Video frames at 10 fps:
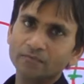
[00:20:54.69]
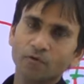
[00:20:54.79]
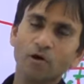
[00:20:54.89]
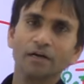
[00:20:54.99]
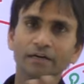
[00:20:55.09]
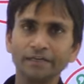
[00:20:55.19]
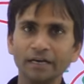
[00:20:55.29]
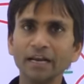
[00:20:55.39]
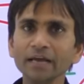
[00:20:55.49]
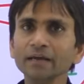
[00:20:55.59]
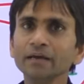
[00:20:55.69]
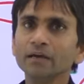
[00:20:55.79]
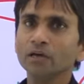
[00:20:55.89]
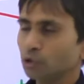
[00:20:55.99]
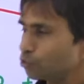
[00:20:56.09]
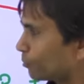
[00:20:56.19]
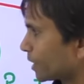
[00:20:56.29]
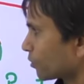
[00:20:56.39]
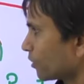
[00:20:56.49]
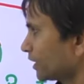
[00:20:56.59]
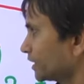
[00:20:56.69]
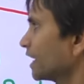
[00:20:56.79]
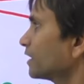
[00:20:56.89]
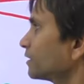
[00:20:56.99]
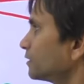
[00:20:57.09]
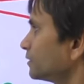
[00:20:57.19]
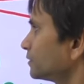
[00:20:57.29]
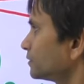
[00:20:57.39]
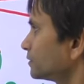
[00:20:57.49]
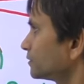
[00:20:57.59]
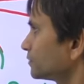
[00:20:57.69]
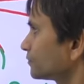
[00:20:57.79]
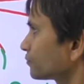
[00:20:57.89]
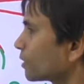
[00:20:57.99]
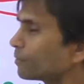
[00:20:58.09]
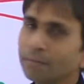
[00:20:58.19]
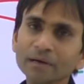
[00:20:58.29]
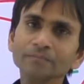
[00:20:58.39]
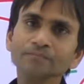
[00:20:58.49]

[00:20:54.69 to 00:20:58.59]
For detailing, you may contact from our